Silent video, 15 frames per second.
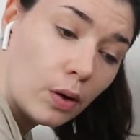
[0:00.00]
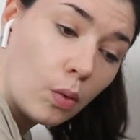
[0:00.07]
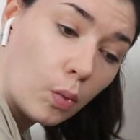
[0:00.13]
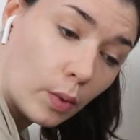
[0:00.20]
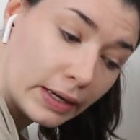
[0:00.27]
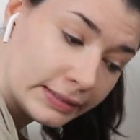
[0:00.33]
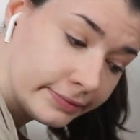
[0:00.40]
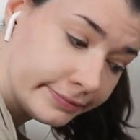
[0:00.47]

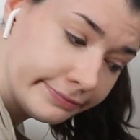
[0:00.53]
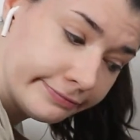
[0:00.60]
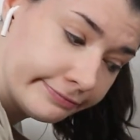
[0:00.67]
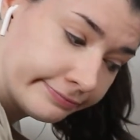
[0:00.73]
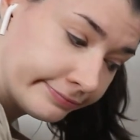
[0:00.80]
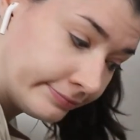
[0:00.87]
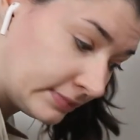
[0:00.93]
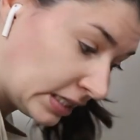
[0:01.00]
Well,
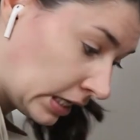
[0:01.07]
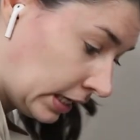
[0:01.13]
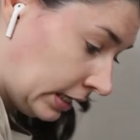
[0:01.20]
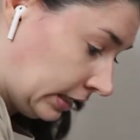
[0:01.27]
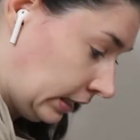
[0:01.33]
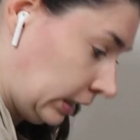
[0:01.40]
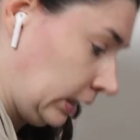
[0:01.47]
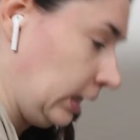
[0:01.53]

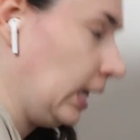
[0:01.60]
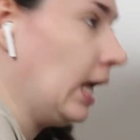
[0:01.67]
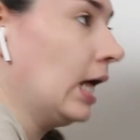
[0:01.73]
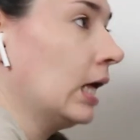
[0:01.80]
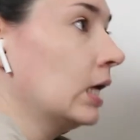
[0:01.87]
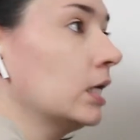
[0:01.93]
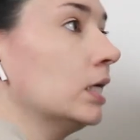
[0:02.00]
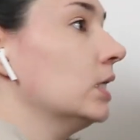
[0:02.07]

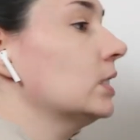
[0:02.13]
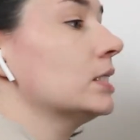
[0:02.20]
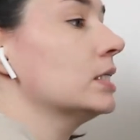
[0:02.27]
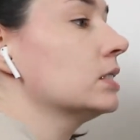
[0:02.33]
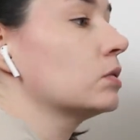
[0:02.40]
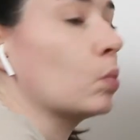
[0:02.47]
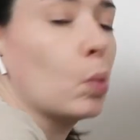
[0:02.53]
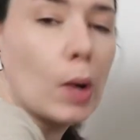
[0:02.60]
it
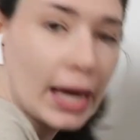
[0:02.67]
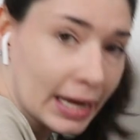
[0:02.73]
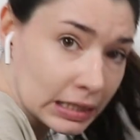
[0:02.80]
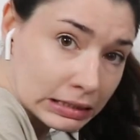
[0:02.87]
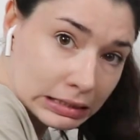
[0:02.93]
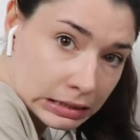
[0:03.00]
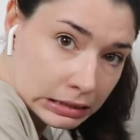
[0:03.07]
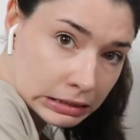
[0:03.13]
is
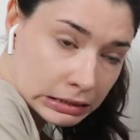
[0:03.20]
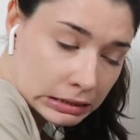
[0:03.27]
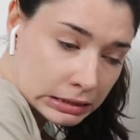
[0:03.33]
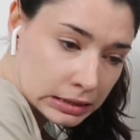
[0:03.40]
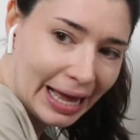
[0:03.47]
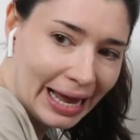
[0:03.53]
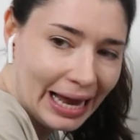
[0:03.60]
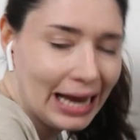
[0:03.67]
waxed,
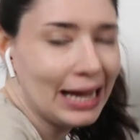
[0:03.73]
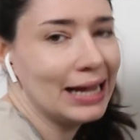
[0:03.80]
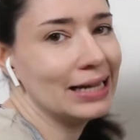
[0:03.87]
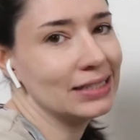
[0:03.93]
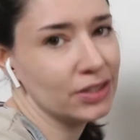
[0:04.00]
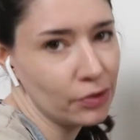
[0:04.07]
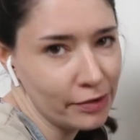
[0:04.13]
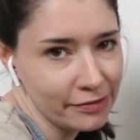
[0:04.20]

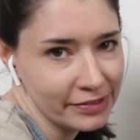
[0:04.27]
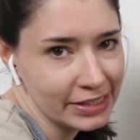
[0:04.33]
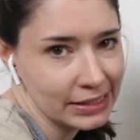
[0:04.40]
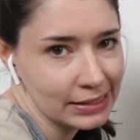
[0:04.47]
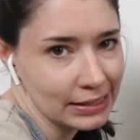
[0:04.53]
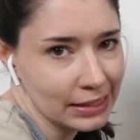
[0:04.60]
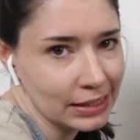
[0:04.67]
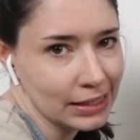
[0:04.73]
and
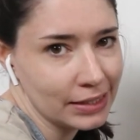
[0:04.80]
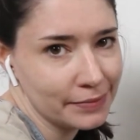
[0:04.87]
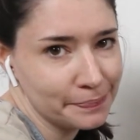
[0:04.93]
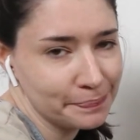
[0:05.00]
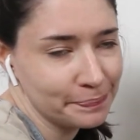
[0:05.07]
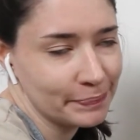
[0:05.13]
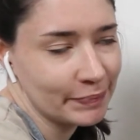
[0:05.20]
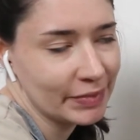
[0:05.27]
obviously
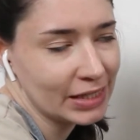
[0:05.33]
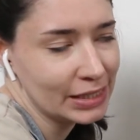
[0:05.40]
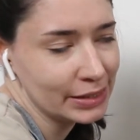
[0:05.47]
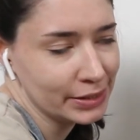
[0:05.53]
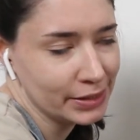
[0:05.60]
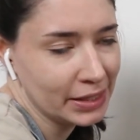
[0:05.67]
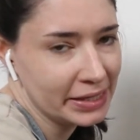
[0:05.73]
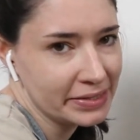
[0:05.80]

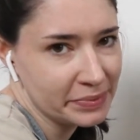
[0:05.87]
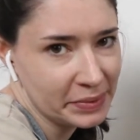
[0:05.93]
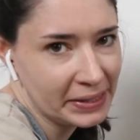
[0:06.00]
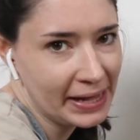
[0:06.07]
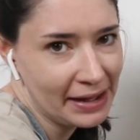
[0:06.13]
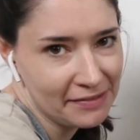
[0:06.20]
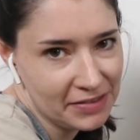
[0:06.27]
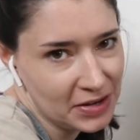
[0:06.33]
you guys will
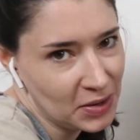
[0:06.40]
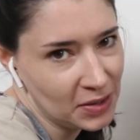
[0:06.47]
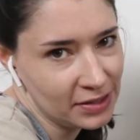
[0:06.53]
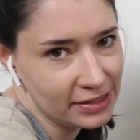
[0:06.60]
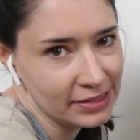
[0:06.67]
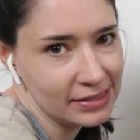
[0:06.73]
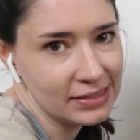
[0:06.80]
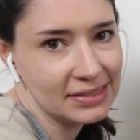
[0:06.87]
have
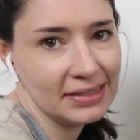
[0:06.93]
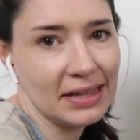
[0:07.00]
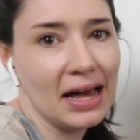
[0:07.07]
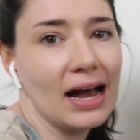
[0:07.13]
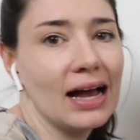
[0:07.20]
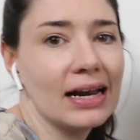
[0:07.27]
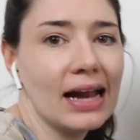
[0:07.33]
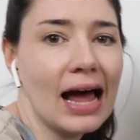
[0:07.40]
noticed
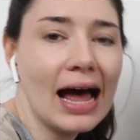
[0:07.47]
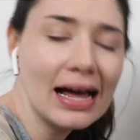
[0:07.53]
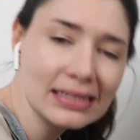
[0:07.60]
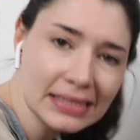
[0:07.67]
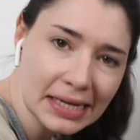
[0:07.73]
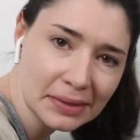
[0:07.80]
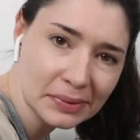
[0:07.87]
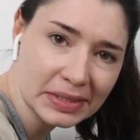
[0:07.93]
that
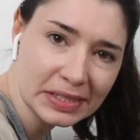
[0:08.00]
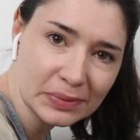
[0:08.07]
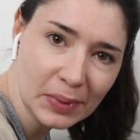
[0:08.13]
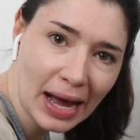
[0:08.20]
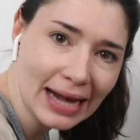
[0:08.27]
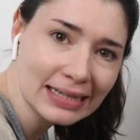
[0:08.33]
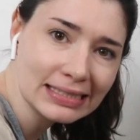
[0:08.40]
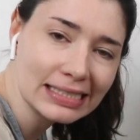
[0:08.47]
as I was
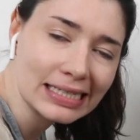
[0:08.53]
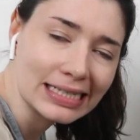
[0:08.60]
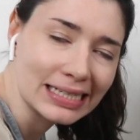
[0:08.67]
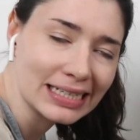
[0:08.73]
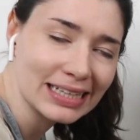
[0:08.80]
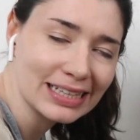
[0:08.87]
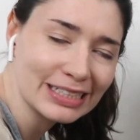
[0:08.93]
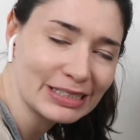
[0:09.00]

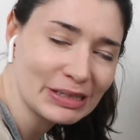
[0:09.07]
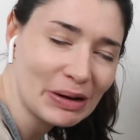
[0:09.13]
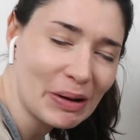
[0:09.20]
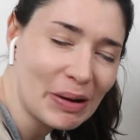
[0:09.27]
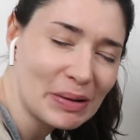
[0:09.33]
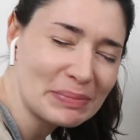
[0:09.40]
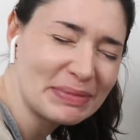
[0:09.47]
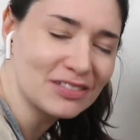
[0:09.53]
waxing the
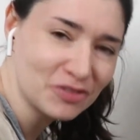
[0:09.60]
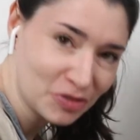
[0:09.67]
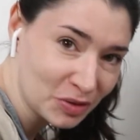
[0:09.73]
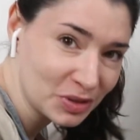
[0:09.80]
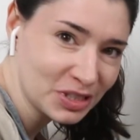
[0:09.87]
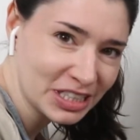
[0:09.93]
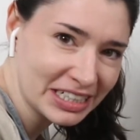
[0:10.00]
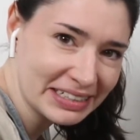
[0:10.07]
top,
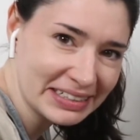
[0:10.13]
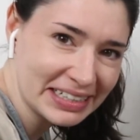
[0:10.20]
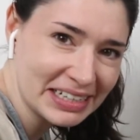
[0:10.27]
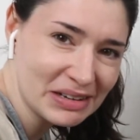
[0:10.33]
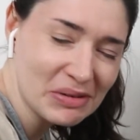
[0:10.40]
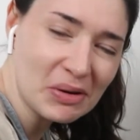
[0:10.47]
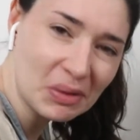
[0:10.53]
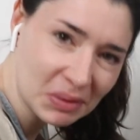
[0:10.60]

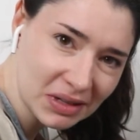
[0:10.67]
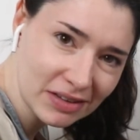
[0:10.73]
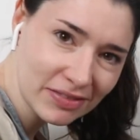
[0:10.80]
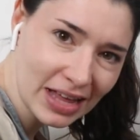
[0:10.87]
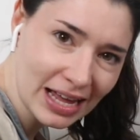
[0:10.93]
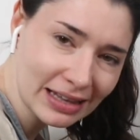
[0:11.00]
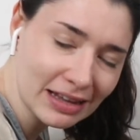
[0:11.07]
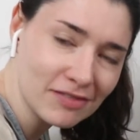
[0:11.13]
unfortunately all of
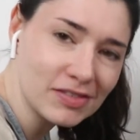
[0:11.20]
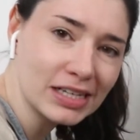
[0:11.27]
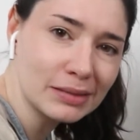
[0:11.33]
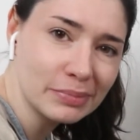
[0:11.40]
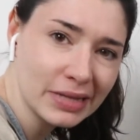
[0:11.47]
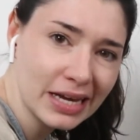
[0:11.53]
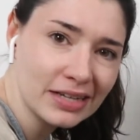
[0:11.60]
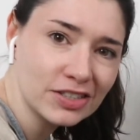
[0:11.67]
that lovely
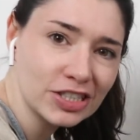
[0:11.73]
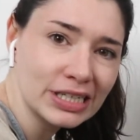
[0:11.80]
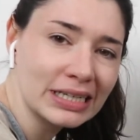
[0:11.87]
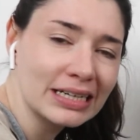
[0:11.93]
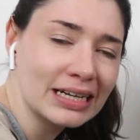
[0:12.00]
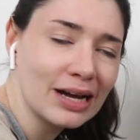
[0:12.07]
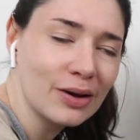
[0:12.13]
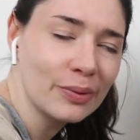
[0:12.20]

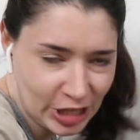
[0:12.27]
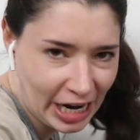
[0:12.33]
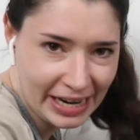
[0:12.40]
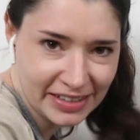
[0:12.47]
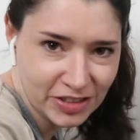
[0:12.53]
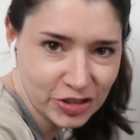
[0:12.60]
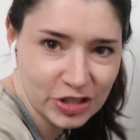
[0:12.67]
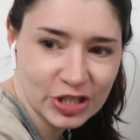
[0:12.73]
bleaching
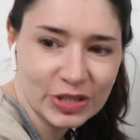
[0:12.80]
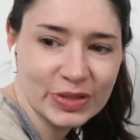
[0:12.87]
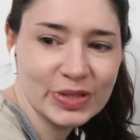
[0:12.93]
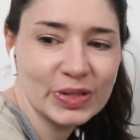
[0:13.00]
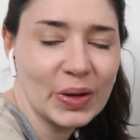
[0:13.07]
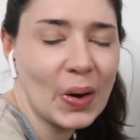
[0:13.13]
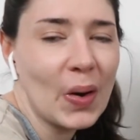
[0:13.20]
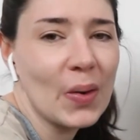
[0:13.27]
changed,
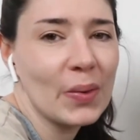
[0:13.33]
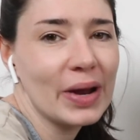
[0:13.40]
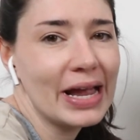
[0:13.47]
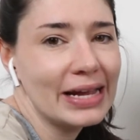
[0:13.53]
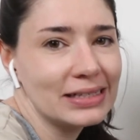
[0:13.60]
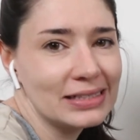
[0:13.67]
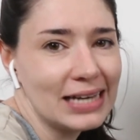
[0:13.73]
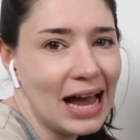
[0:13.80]
so
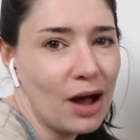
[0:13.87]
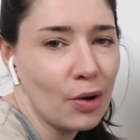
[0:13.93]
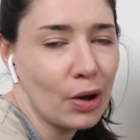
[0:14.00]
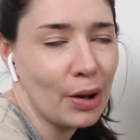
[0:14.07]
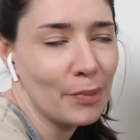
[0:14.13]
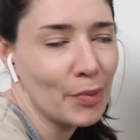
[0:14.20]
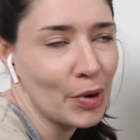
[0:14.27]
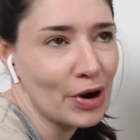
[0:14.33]
it's now
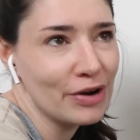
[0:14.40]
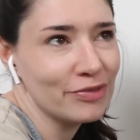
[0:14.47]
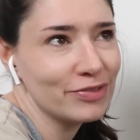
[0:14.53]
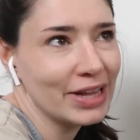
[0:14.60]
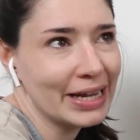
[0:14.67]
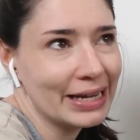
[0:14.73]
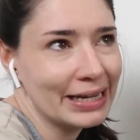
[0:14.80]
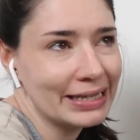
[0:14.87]
got more of
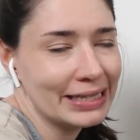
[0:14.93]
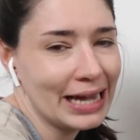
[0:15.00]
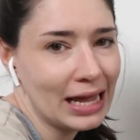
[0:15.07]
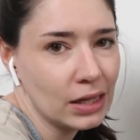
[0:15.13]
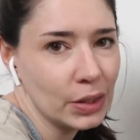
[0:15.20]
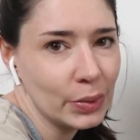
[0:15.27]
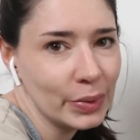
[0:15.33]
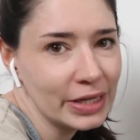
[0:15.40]
like a
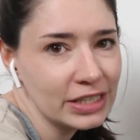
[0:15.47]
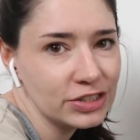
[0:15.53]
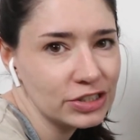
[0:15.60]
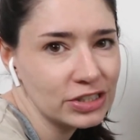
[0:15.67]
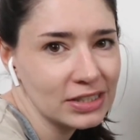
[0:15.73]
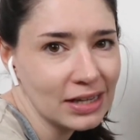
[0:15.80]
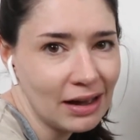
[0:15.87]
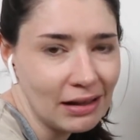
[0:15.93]

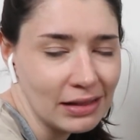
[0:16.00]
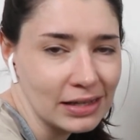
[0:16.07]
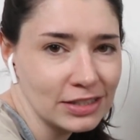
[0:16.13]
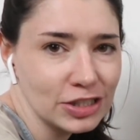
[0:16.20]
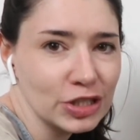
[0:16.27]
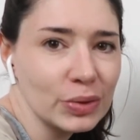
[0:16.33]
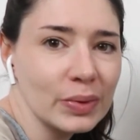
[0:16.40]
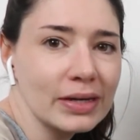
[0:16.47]
yellowish color
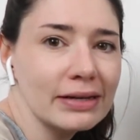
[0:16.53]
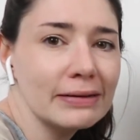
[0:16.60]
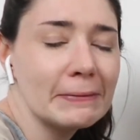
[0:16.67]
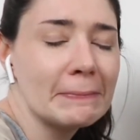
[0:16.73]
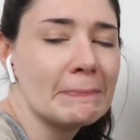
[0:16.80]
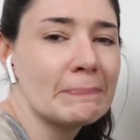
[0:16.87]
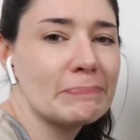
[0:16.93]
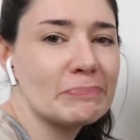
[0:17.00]
to
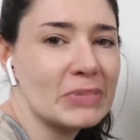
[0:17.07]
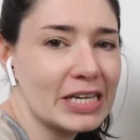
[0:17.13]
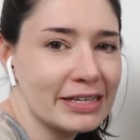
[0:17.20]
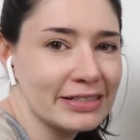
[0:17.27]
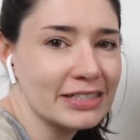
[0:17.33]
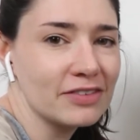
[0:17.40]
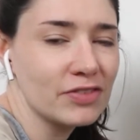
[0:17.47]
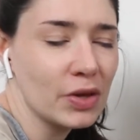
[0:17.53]
it
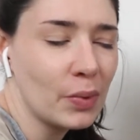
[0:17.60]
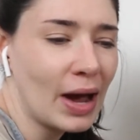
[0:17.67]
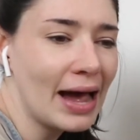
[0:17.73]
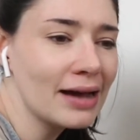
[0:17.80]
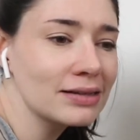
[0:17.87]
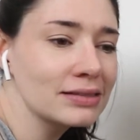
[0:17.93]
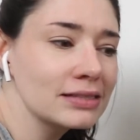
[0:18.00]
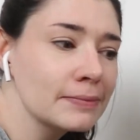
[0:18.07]
because of the
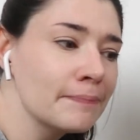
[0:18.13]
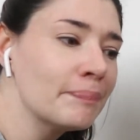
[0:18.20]
wax.